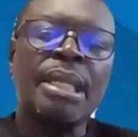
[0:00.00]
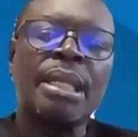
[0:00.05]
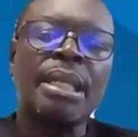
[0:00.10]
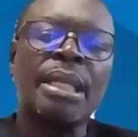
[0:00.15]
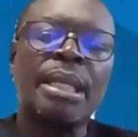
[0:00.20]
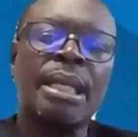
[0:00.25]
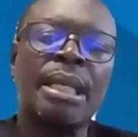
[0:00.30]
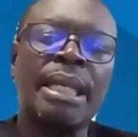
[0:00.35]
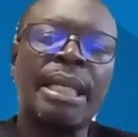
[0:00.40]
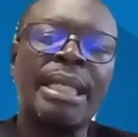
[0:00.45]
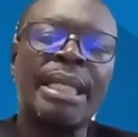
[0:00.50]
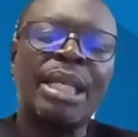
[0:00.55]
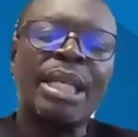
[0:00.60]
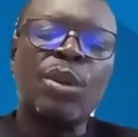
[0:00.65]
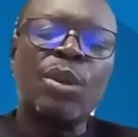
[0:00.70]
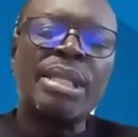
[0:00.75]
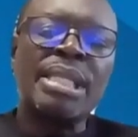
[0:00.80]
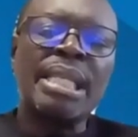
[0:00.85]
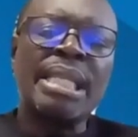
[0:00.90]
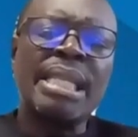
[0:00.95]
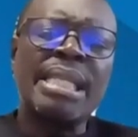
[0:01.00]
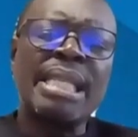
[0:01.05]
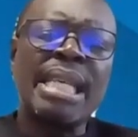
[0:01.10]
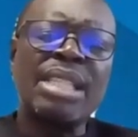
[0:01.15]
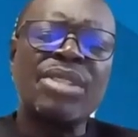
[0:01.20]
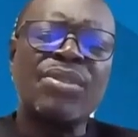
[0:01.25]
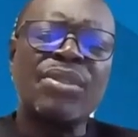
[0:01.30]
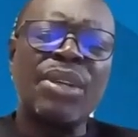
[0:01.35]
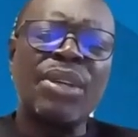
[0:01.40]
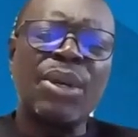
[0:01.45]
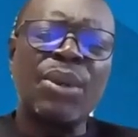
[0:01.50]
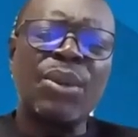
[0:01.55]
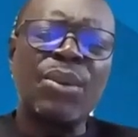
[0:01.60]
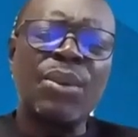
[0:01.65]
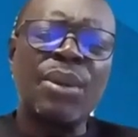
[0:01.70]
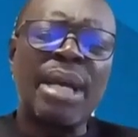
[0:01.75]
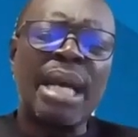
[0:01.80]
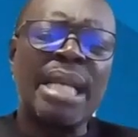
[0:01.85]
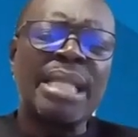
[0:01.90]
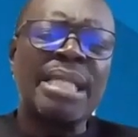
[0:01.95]
And the question is as
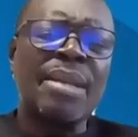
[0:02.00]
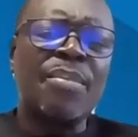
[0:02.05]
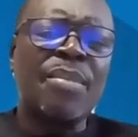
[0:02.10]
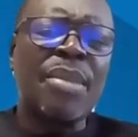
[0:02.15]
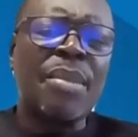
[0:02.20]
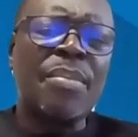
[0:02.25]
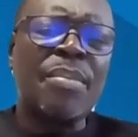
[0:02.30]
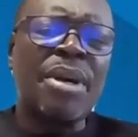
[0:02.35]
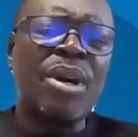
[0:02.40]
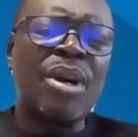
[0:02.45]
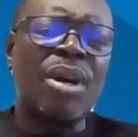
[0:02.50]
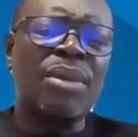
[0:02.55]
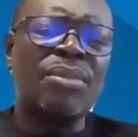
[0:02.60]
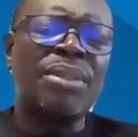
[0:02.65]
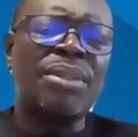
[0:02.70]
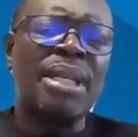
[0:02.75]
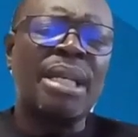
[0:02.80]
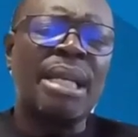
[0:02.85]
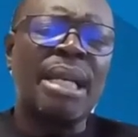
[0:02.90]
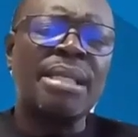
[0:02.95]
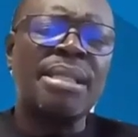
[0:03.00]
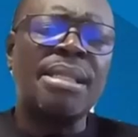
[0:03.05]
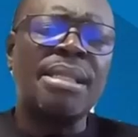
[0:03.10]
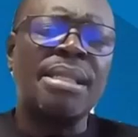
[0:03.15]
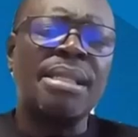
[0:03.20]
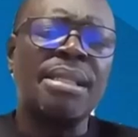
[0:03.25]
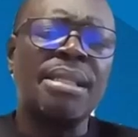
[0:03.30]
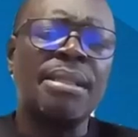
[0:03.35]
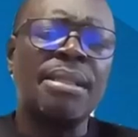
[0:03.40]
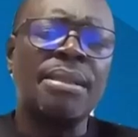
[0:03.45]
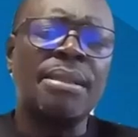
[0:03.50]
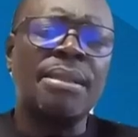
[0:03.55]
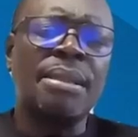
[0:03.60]
follows: as a member of the Council,